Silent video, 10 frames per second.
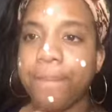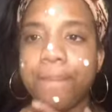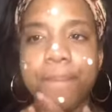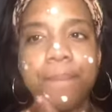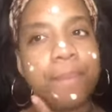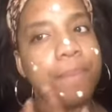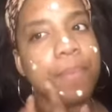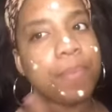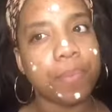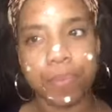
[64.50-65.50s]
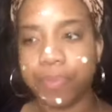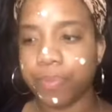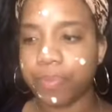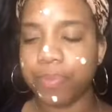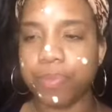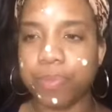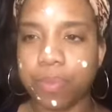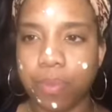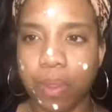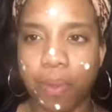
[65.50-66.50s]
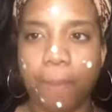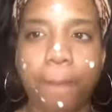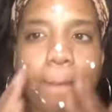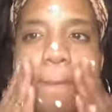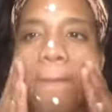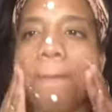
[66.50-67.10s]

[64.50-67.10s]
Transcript: even though I have dry skin, certain